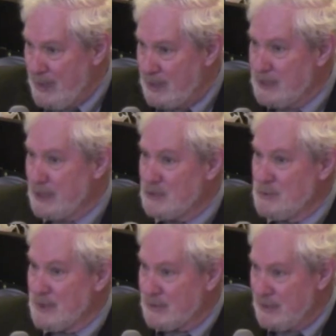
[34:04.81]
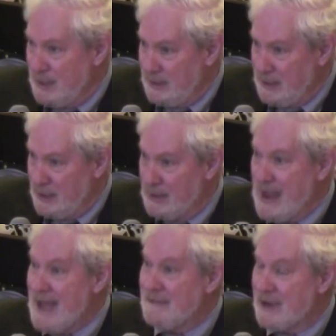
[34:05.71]
connect with and in our
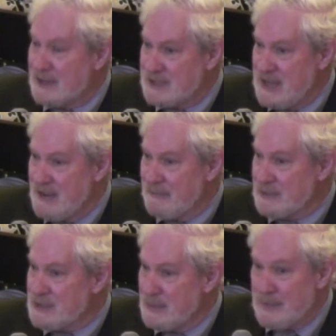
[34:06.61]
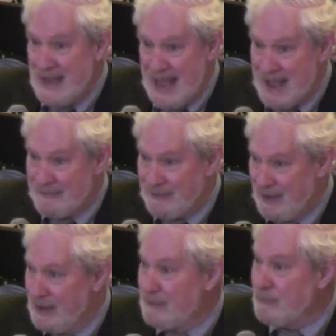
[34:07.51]
advocacy efforts on behalf
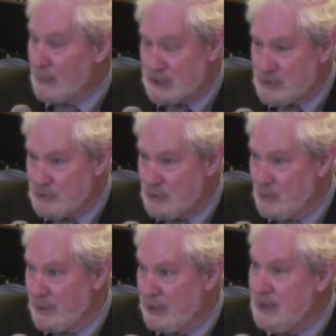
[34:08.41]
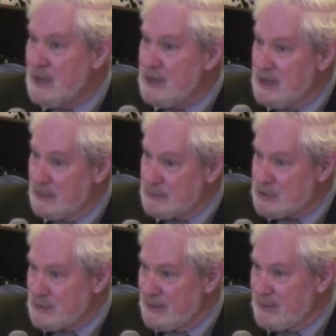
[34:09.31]
of what you're doing to help
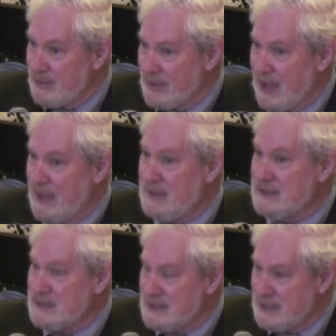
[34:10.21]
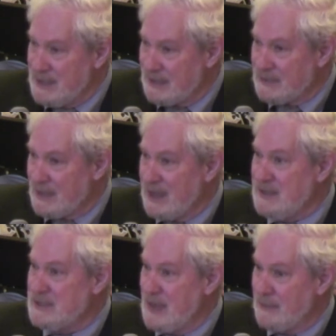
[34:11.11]
strengthen the case, to get the
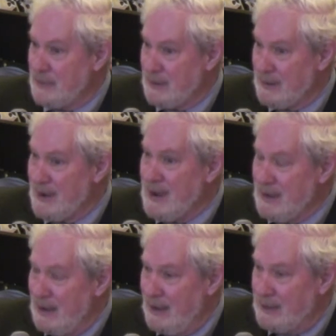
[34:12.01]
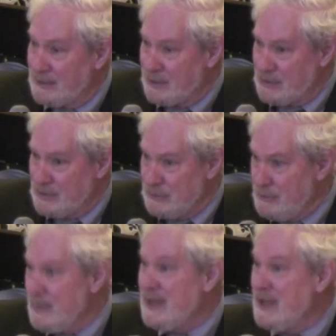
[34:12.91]
case out there, and
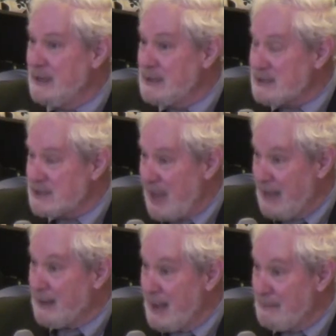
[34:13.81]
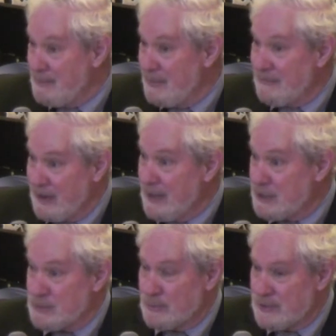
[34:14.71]
to begin to scale up the
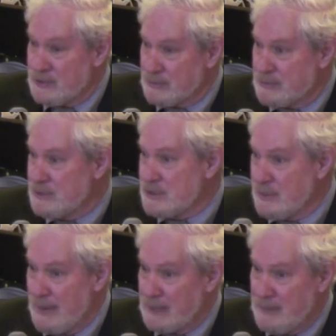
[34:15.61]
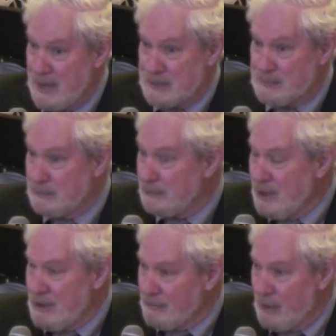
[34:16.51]
financial resources that make it possible
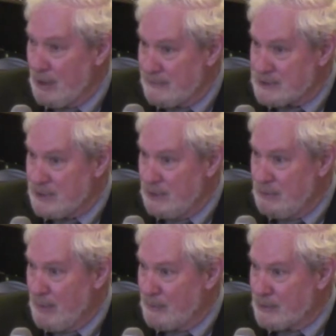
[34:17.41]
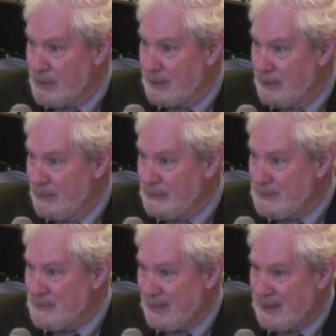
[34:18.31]
for all of us to do what we're trying to do?
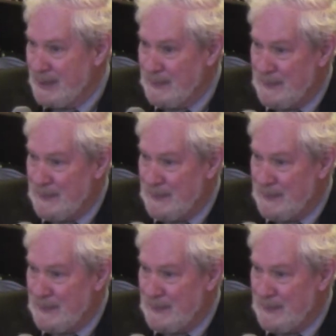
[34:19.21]
Thank you.